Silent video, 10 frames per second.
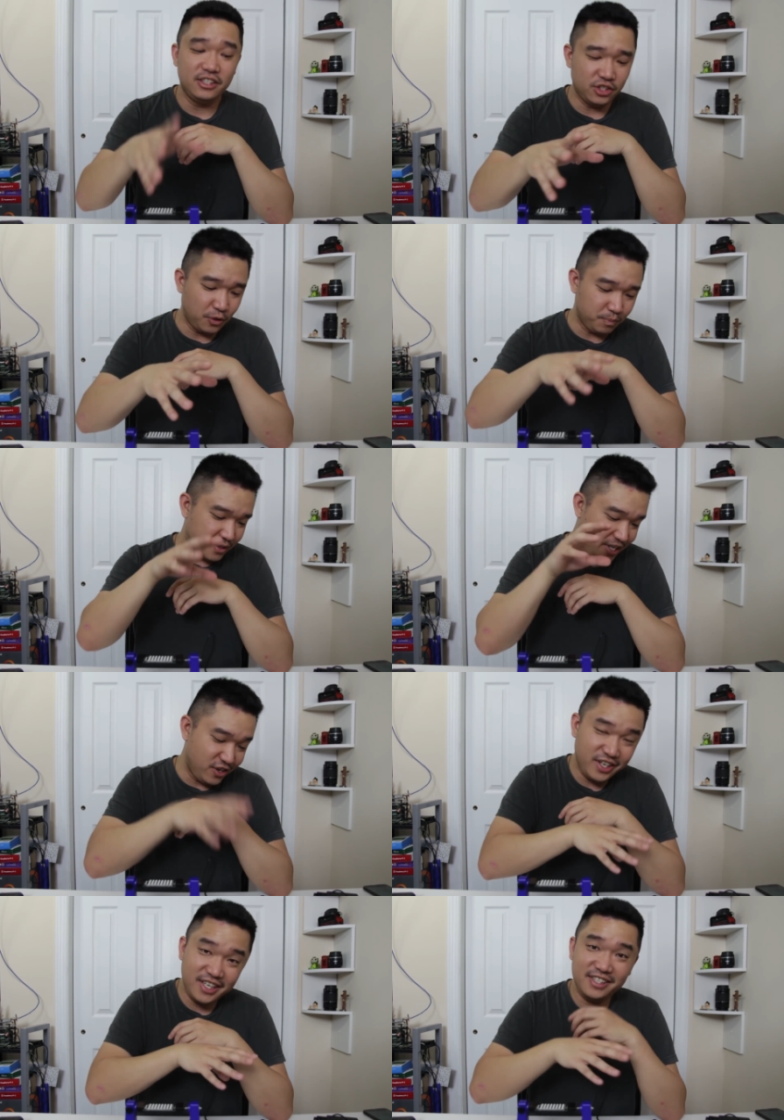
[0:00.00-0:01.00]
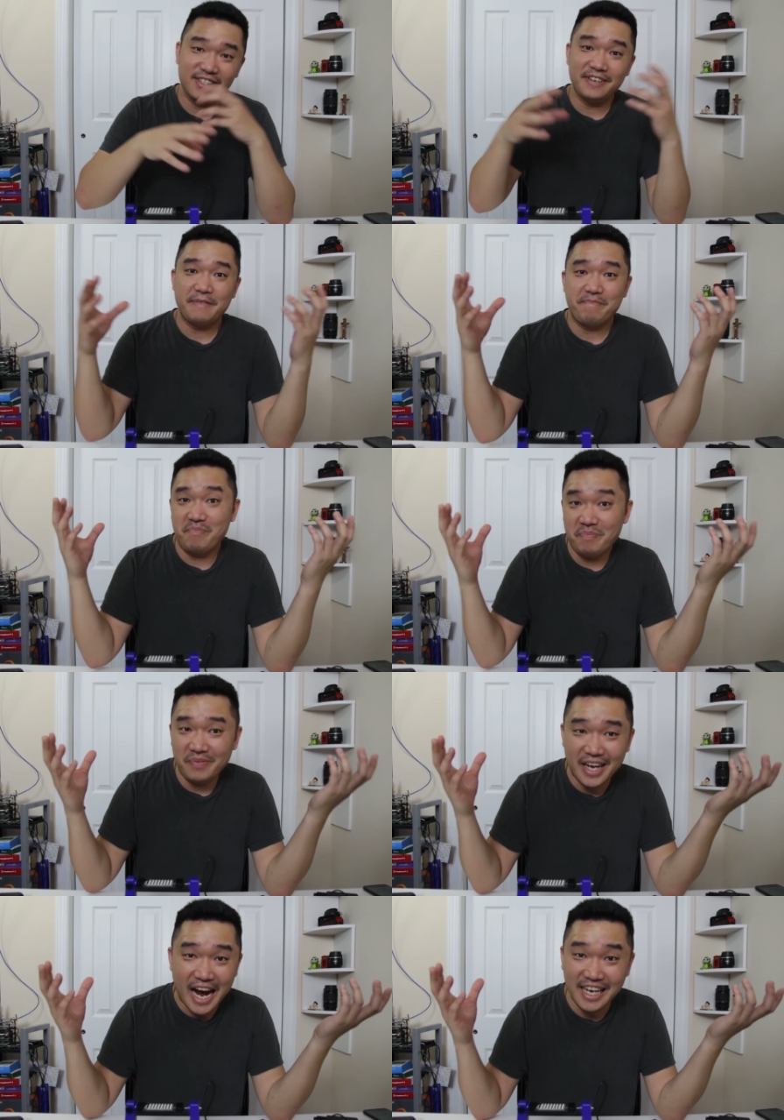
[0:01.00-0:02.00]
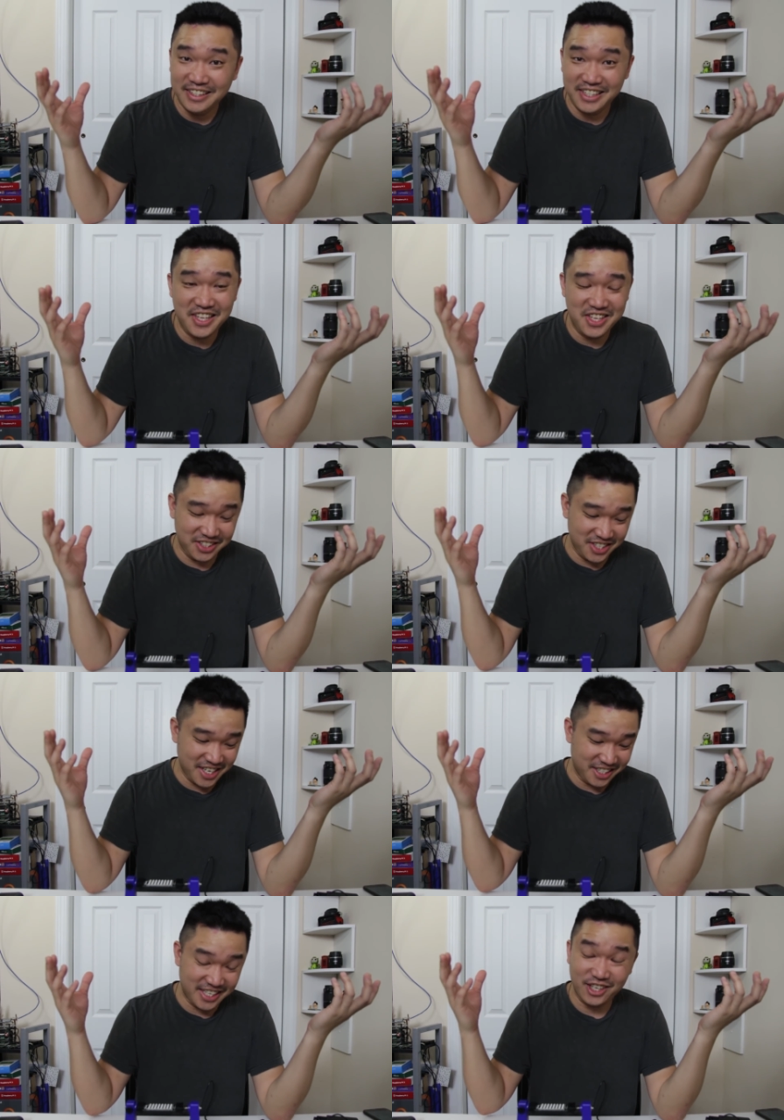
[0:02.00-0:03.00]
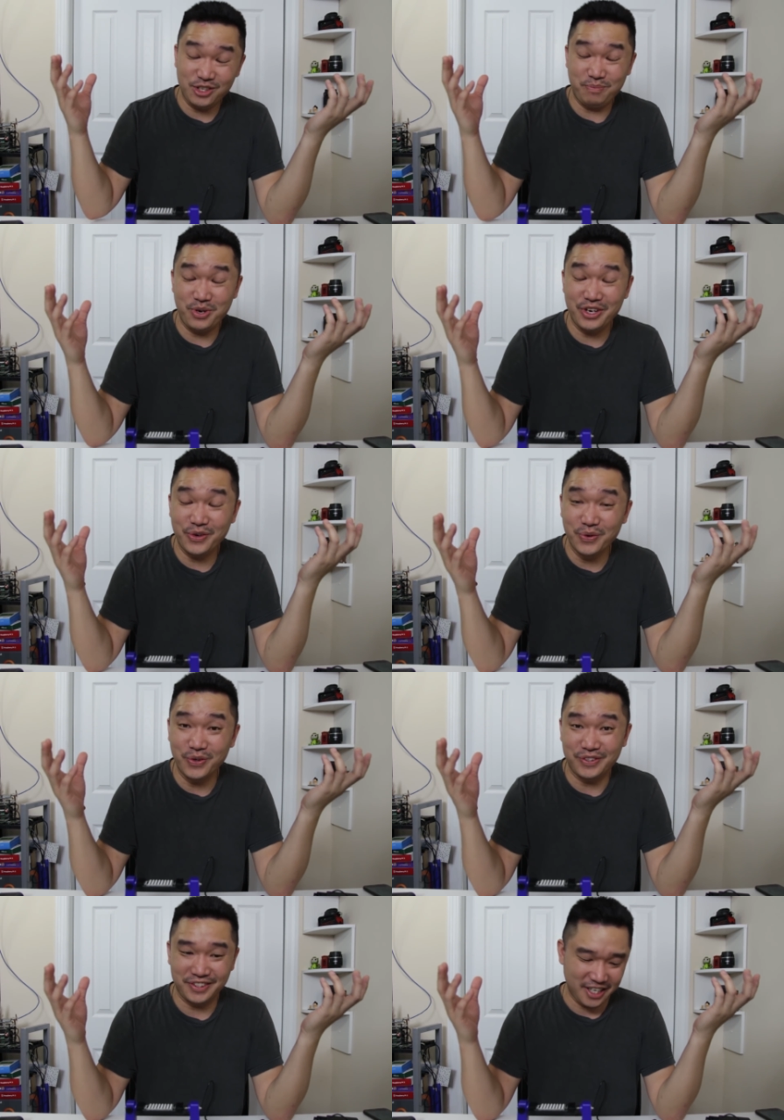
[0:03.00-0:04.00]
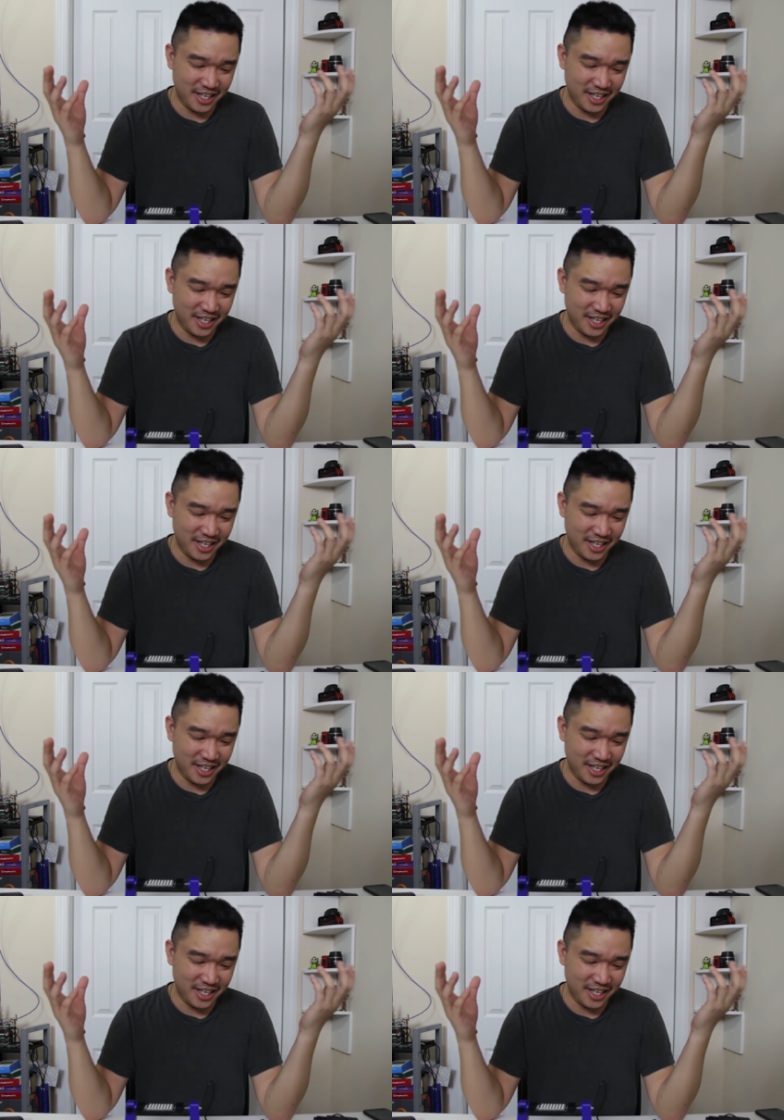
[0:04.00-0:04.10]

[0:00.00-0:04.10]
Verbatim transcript: So here it is. I say this thing is actually pretty cool.